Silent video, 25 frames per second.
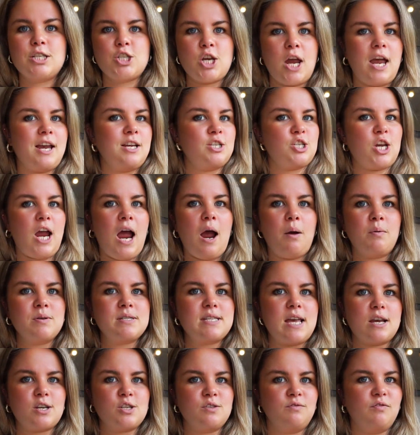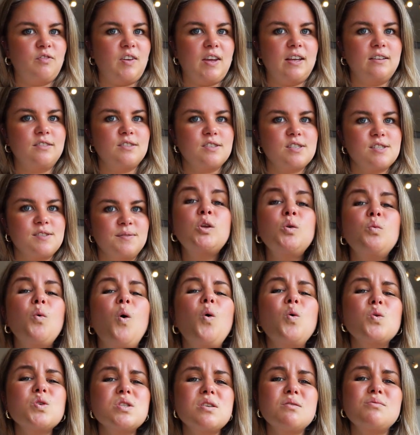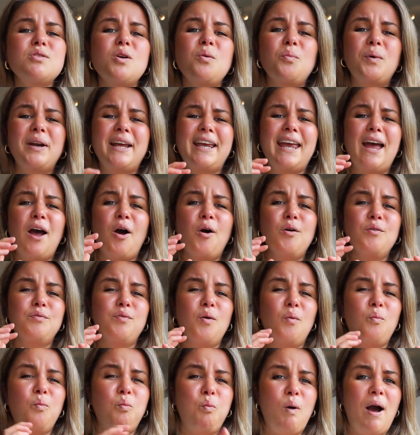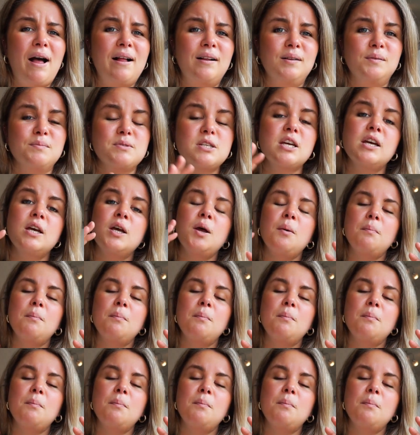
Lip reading: change how a section feels. You also don't want to get overwhelmed,